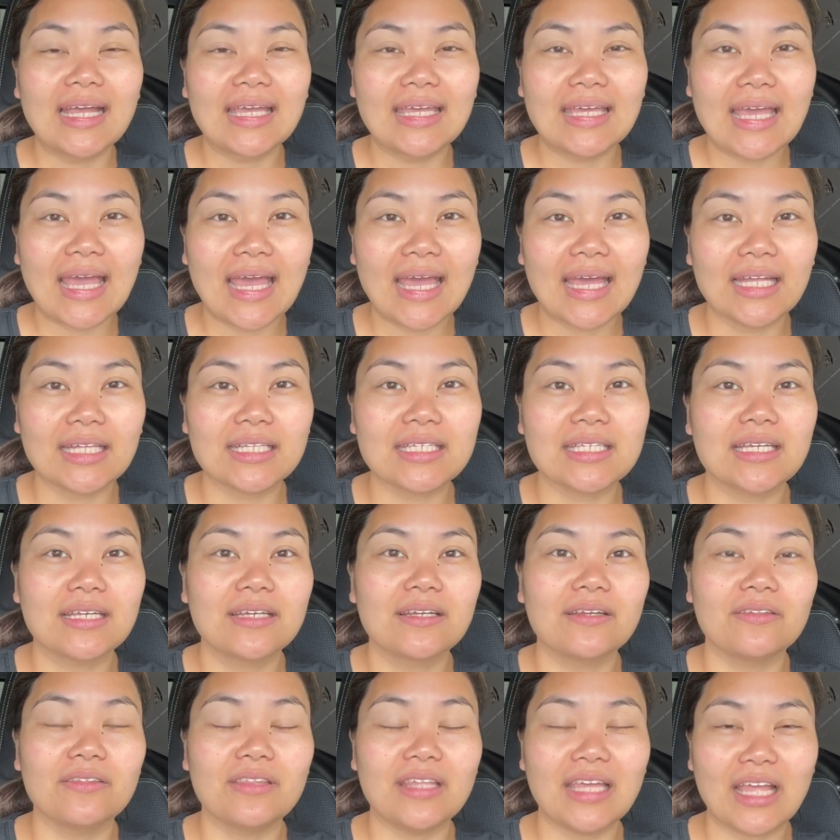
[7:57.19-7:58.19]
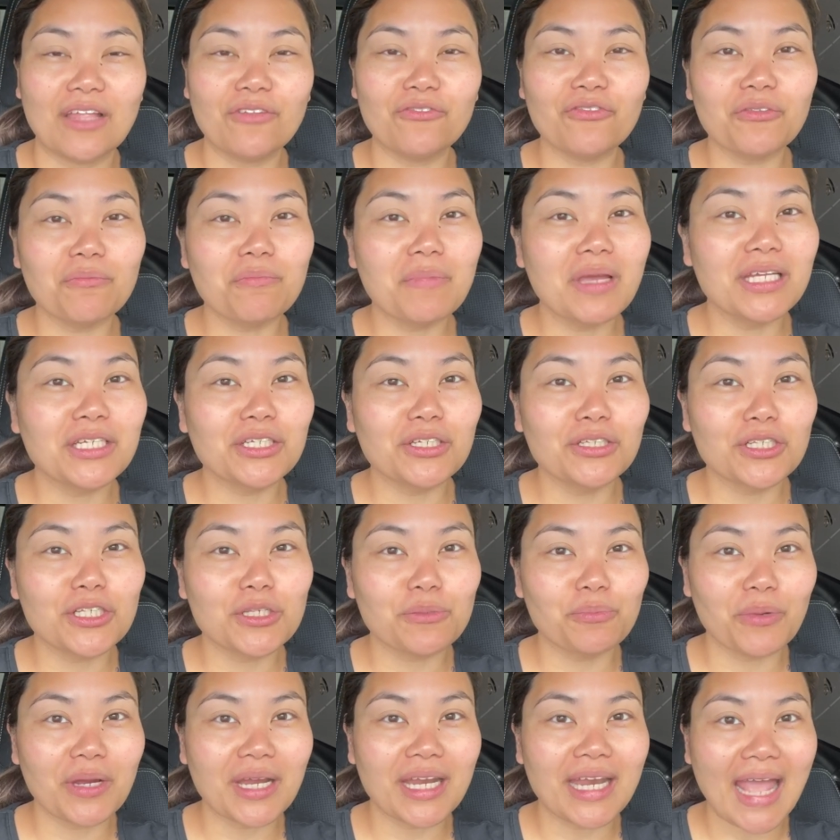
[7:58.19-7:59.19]
get the information
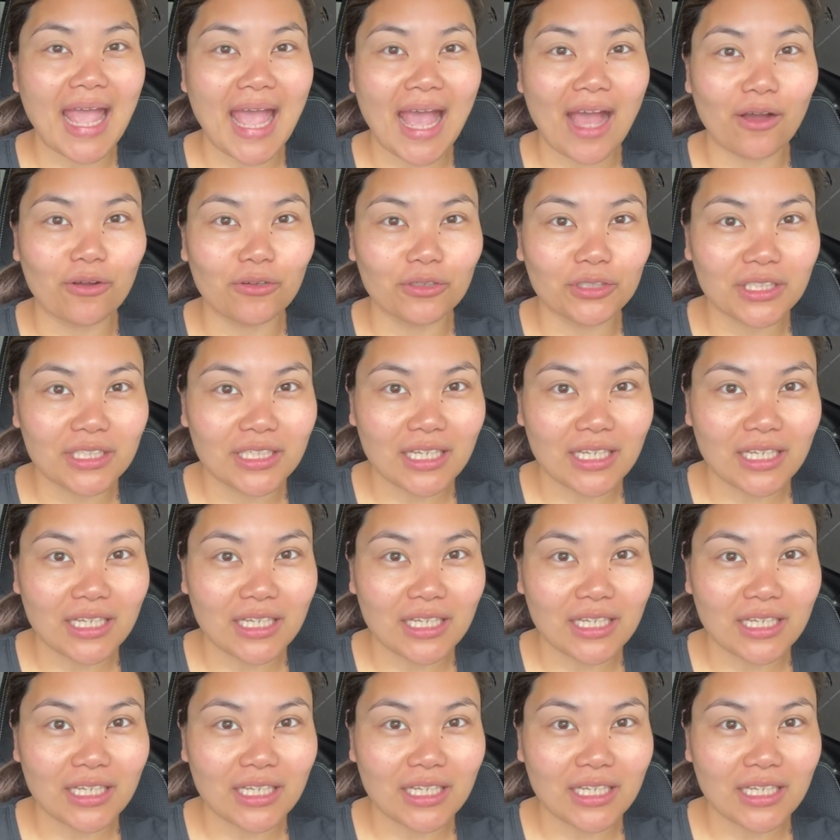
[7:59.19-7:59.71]
spread out